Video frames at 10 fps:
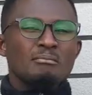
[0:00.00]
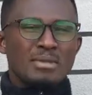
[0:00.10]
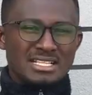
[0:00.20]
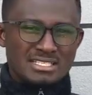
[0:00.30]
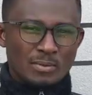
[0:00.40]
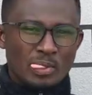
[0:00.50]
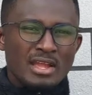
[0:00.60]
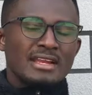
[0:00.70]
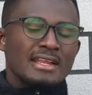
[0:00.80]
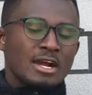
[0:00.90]
but
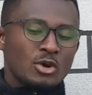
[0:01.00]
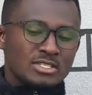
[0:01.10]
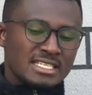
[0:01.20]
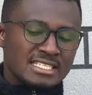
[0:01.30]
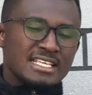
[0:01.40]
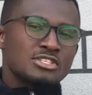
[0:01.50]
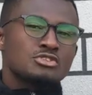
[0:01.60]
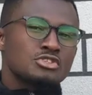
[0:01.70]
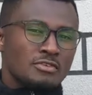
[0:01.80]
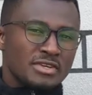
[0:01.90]
the consistent
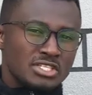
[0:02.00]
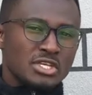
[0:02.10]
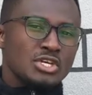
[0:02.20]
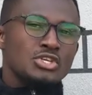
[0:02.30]
use of it,